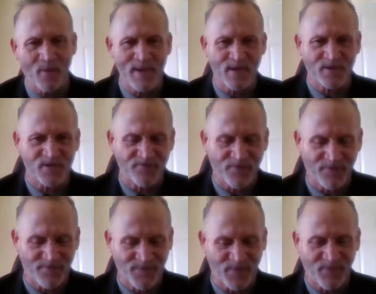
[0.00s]
maybe a week or
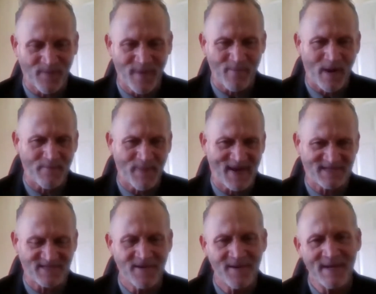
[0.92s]
two before my mom
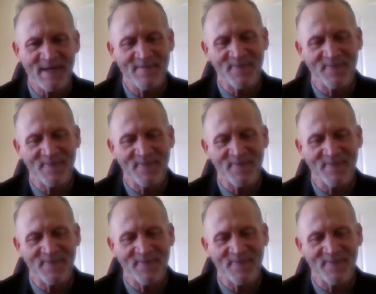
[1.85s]
passed.